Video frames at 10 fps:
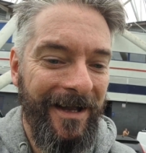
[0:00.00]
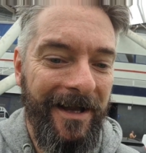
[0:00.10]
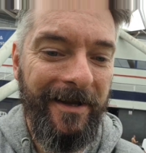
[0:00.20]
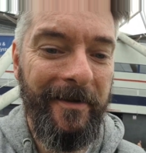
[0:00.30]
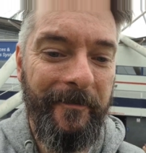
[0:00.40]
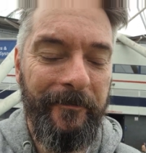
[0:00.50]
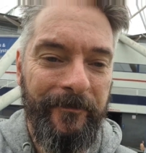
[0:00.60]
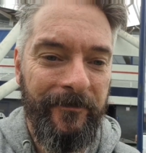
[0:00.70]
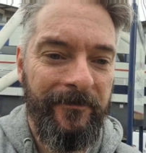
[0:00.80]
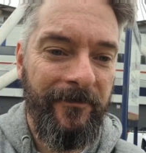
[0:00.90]

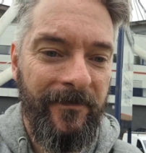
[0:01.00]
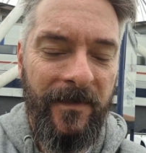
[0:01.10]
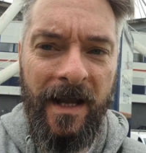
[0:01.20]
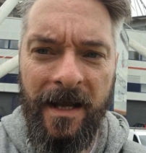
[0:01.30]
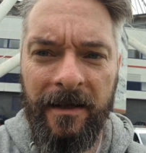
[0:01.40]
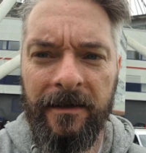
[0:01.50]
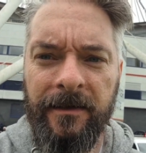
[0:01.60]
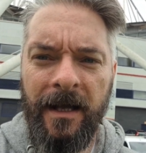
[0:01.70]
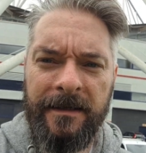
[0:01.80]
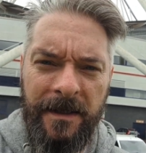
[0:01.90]
Yeah,
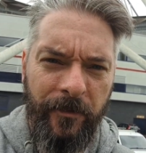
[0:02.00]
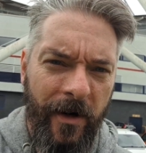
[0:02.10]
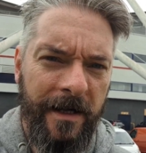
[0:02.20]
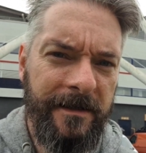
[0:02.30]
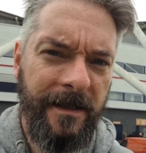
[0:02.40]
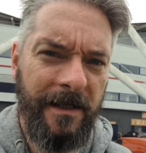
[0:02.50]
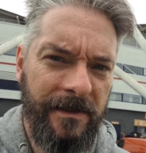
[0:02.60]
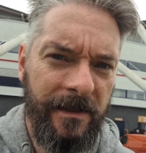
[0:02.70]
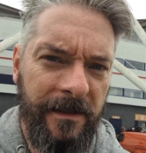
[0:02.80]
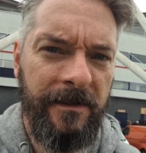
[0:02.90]
nicely priced
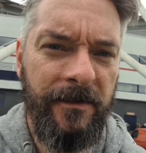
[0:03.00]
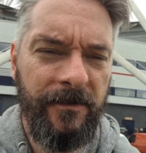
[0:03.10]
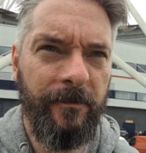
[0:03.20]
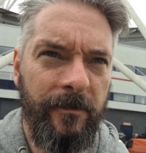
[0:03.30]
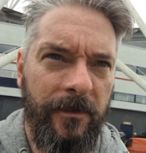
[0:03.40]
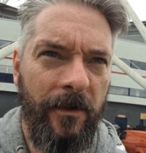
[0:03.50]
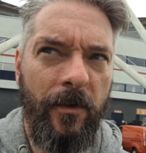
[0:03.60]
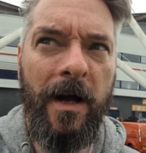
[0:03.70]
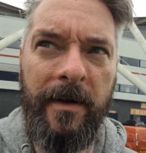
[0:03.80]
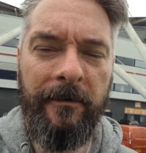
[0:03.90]
actually. There's
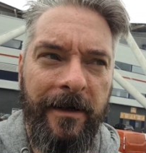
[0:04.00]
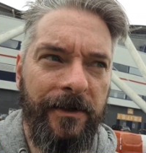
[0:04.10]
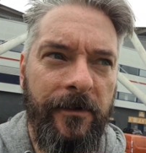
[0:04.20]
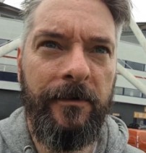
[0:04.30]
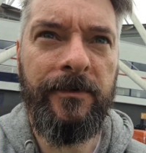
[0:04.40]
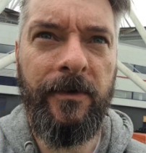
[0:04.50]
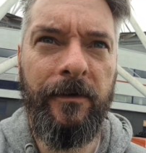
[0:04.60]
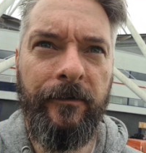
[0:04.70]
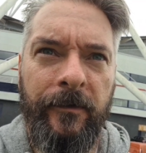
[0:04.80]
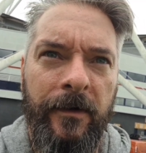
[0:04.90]
quite a bit of retro stuff.